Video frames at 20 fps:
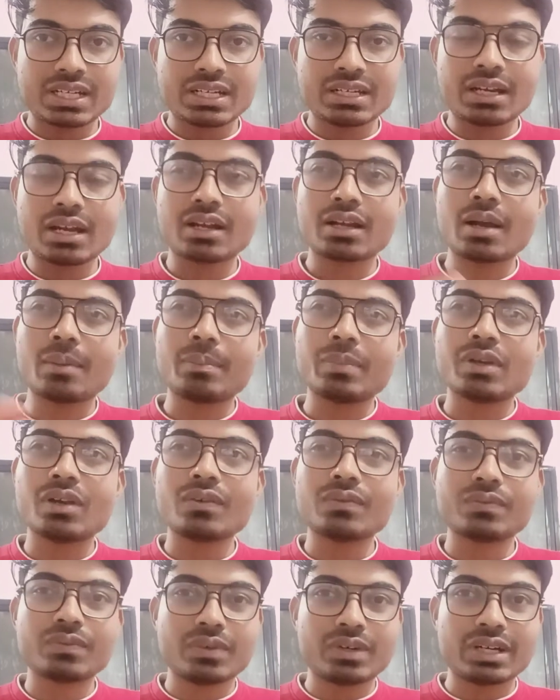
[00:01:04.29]
a couple of
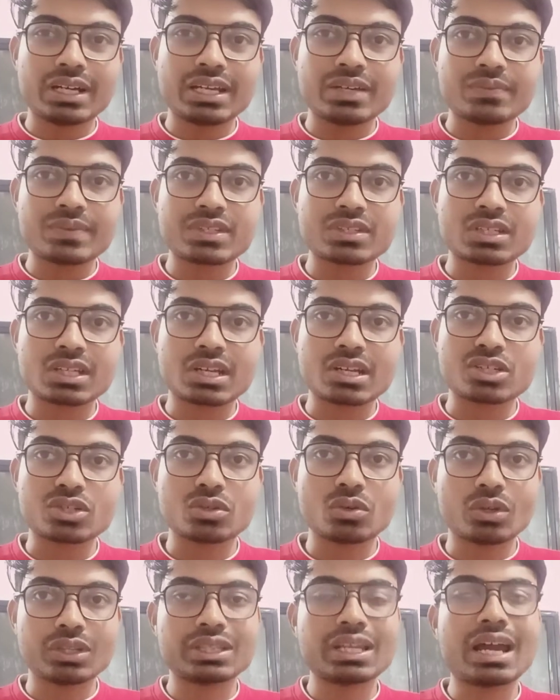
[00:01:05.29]
investigation
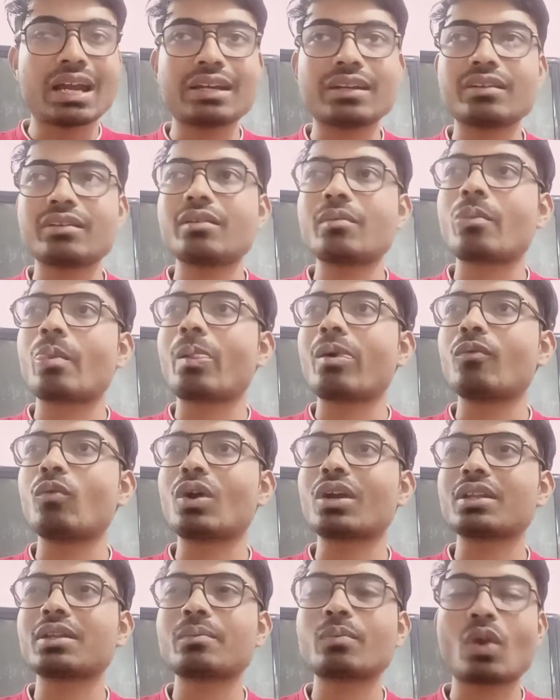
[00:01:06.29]
on that, what
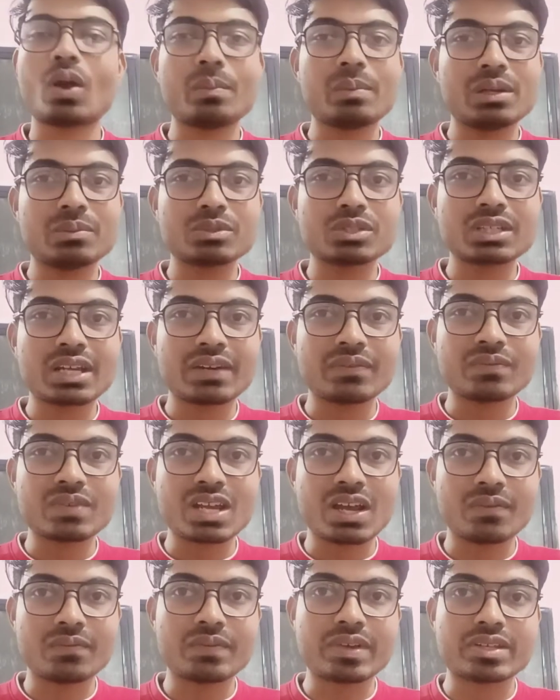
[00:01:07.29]
are the problems that we
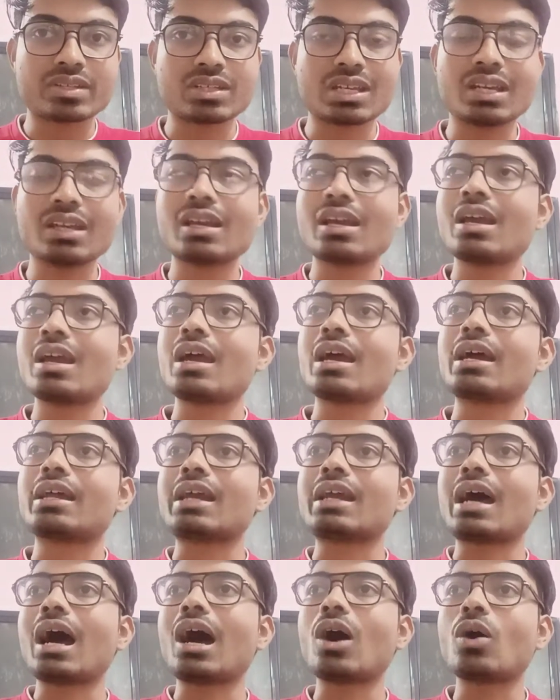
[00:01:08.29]
are facing and
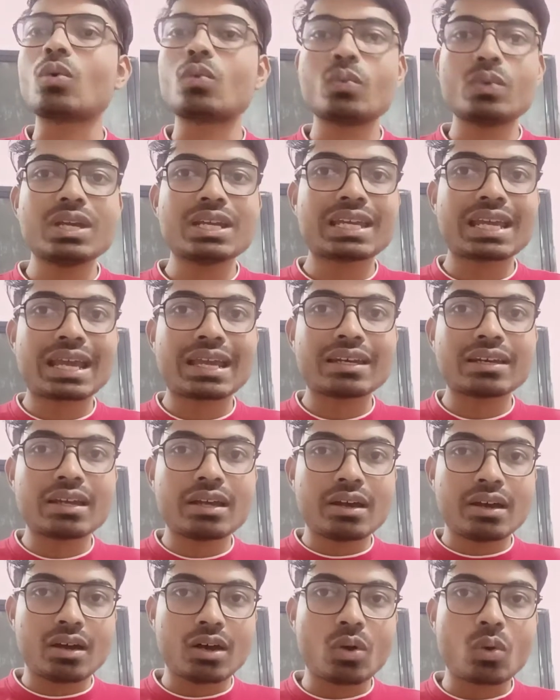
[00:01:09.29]
how we can
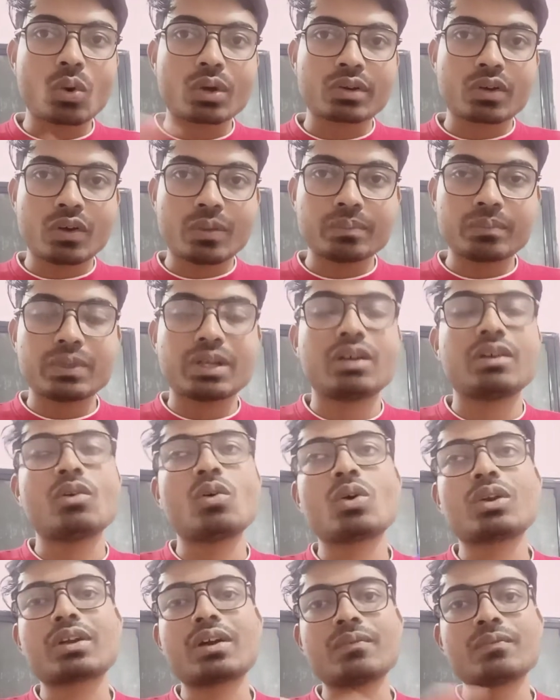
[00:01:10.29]
overcome
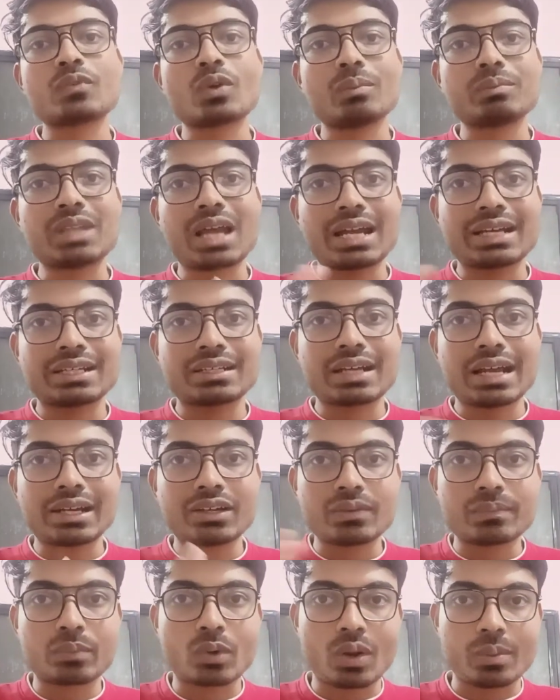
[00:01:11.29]
from that kind
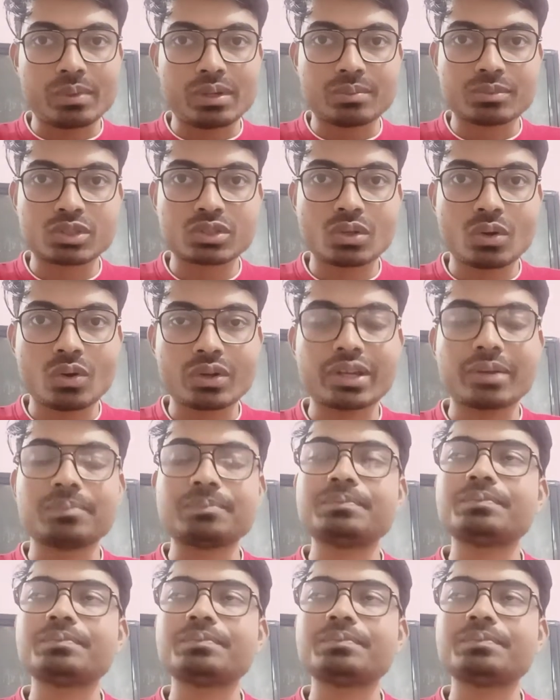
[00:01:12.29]
of problems. Okay,